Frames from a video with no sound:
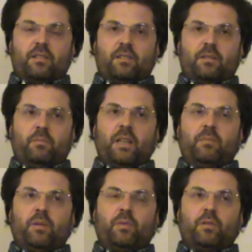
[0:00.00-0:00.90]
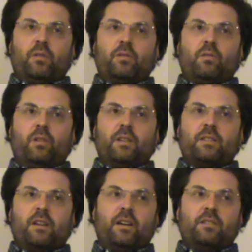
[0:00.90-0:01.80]
And many people don't call it
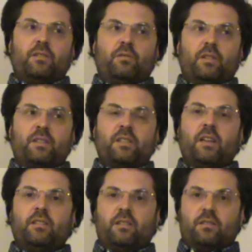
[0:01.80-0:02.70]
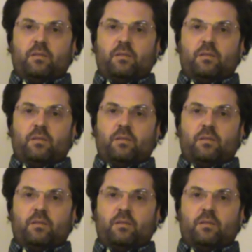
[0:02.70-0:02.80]
science, they call it scientism.